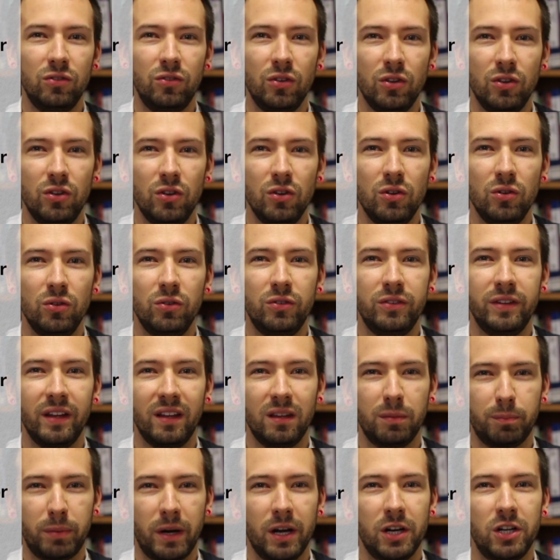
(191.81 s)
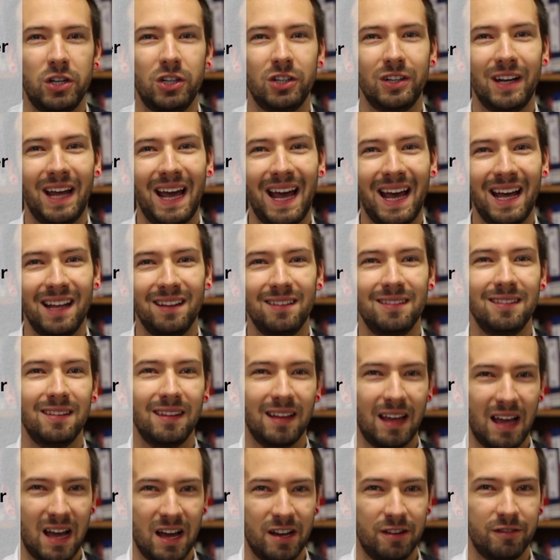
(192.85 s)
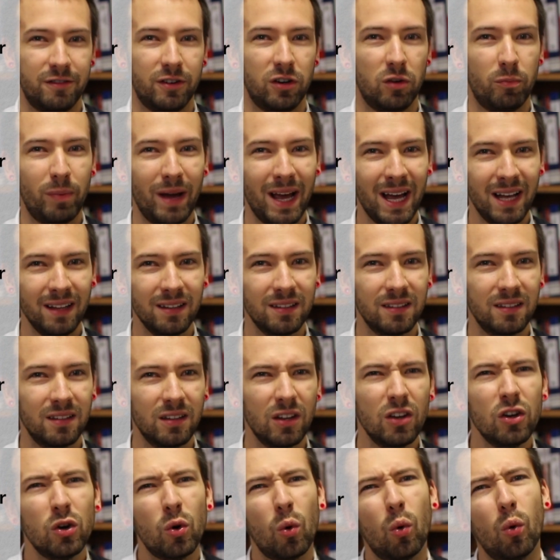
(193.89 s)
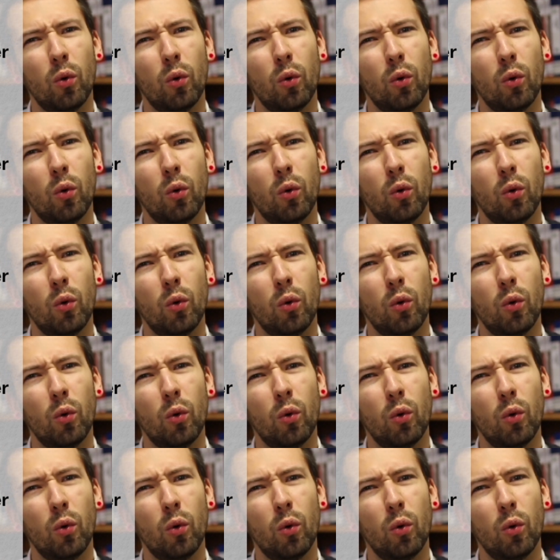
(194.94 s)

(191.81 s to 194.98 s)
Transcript: to use the expression as adverb as